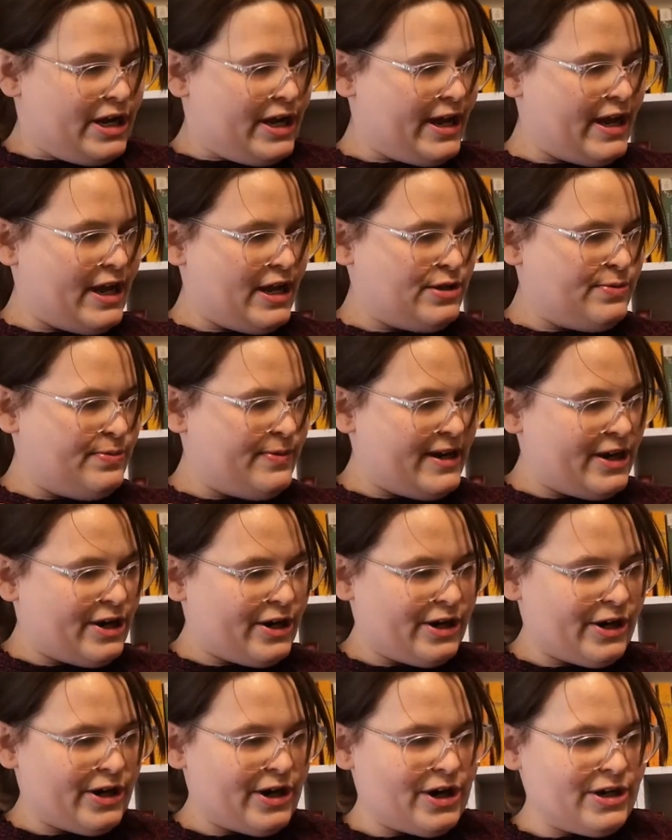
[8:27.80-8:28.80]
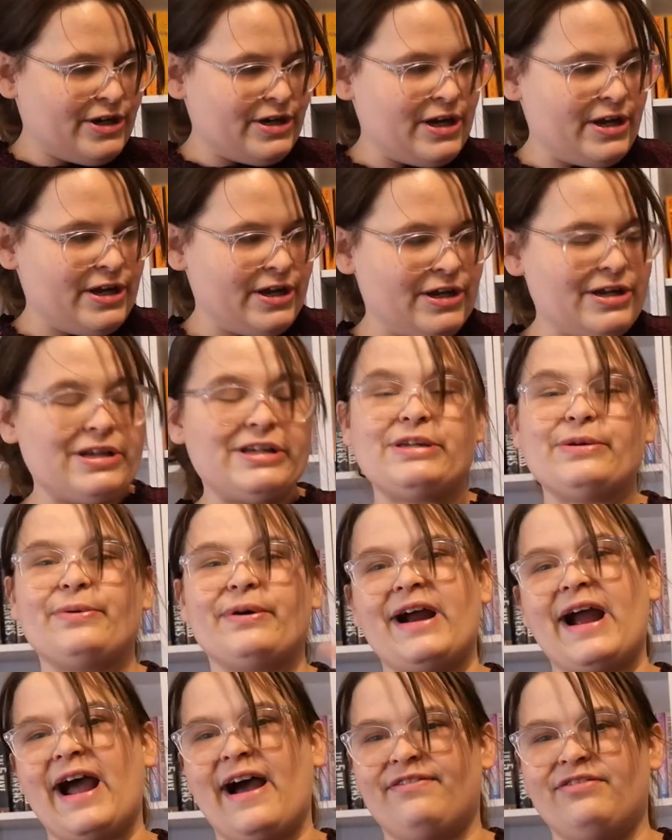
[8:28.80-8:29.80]
And we are on, so
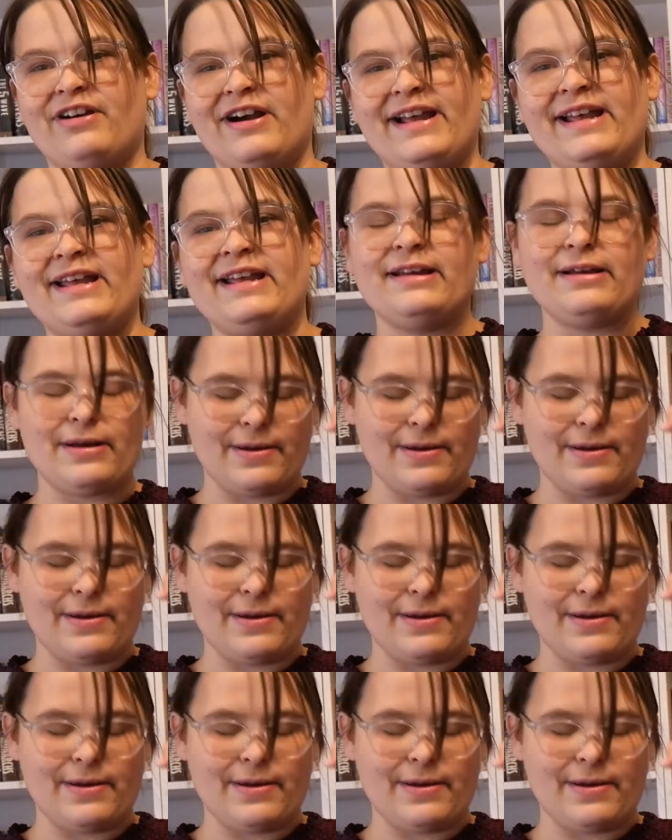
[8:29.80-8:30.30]
we're halfway.